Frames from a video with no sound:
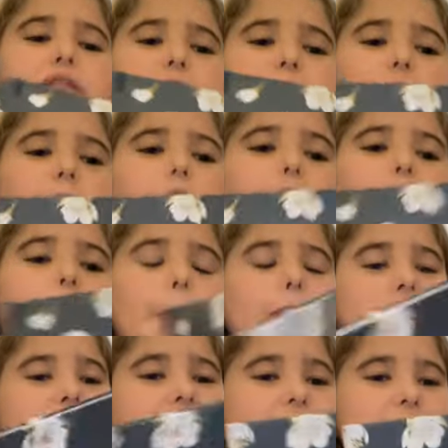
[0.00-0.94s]
wrote a couple
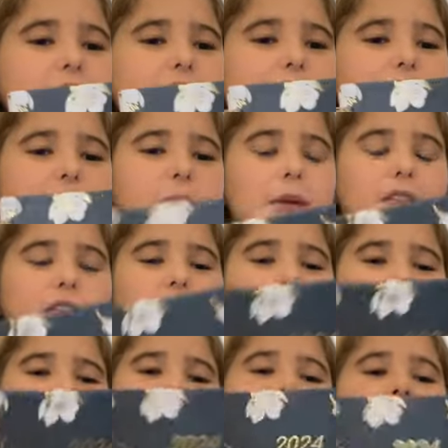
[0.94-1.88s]
things down, like my
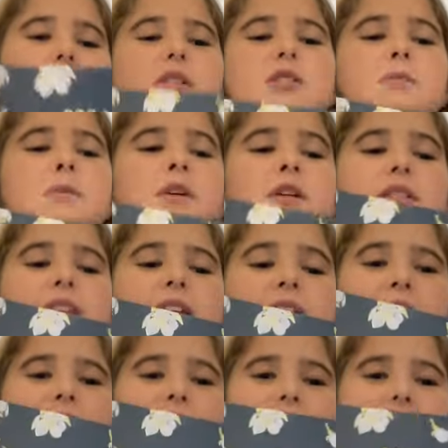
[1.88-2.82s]
family members'
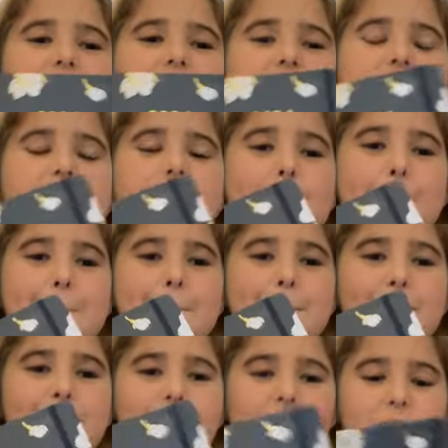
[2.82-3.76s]
birthdays
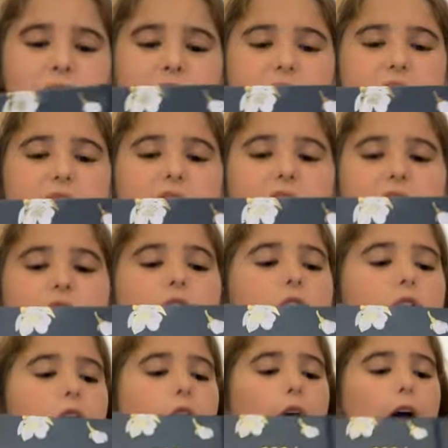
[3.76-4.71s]
and stuff.
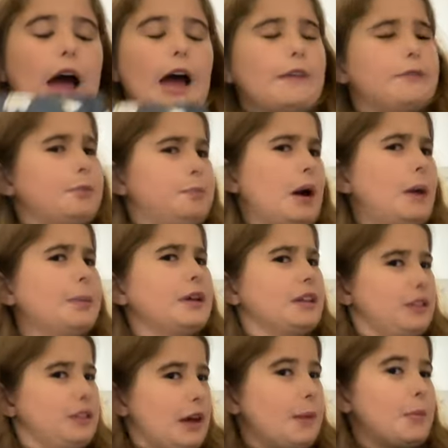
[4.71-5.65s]
I have probably
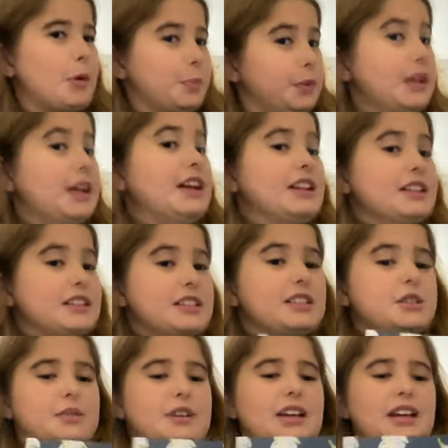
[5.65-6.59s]
a lot more planning to
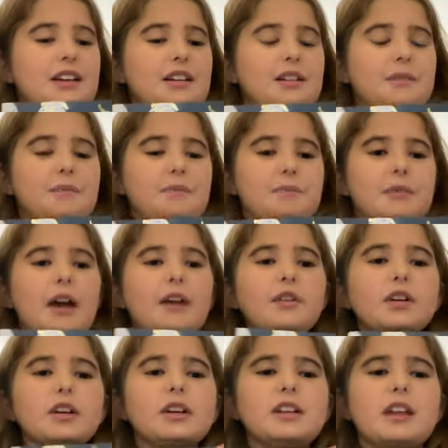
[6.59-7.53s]
do in here. I
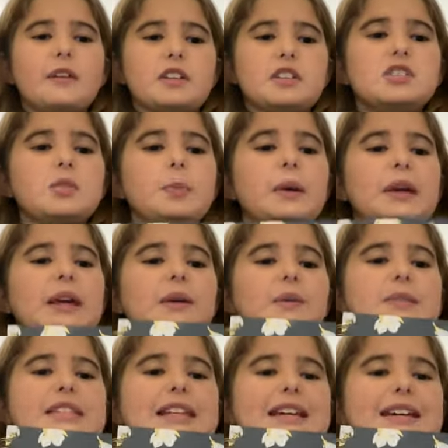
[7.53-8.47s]
really love it. It's super
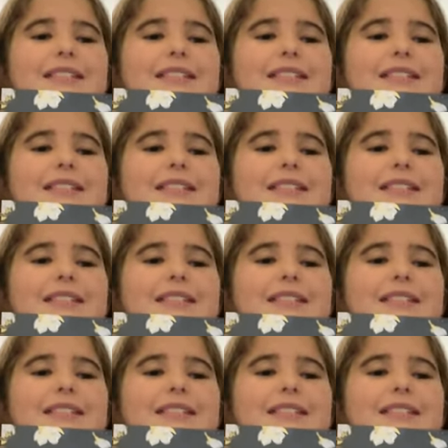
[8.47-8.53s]
cute.